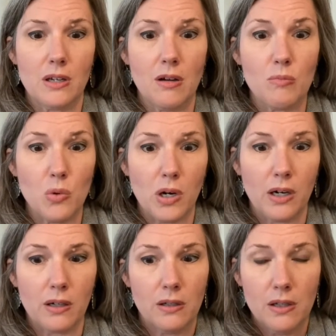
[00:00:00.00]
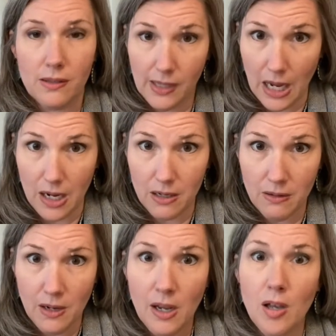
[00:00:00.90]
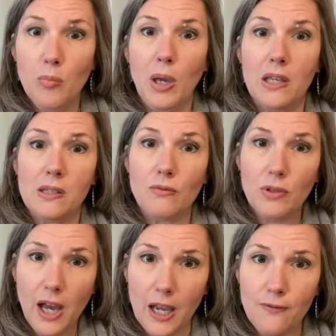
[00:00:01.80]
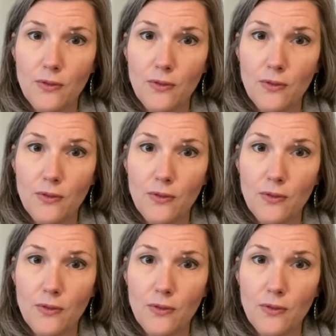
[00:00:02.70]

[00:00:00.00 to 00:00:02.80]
more sane pace of life.